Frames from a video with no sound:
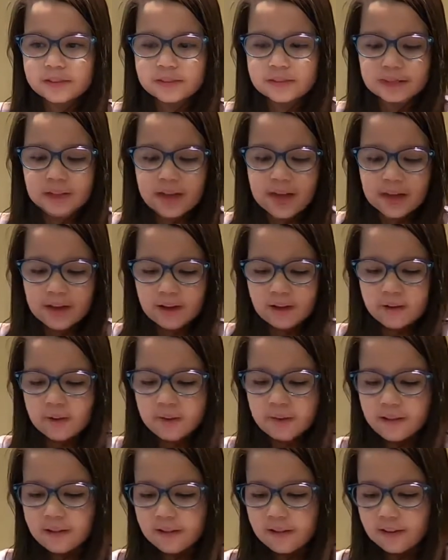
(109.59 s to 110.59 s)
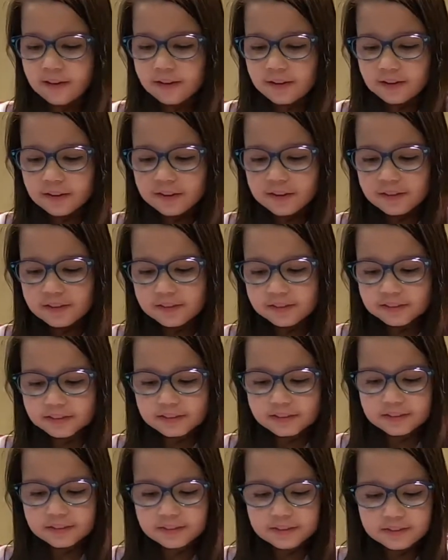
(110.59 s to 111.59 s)
sell.
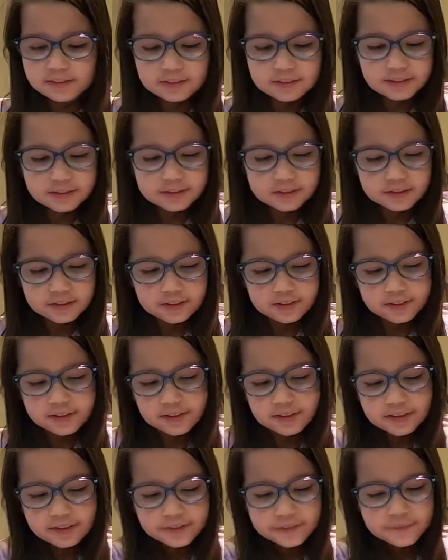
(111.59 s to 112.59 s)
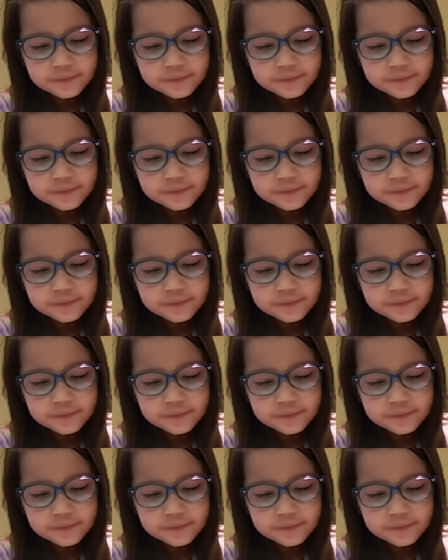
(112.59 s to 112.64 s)
Let's see.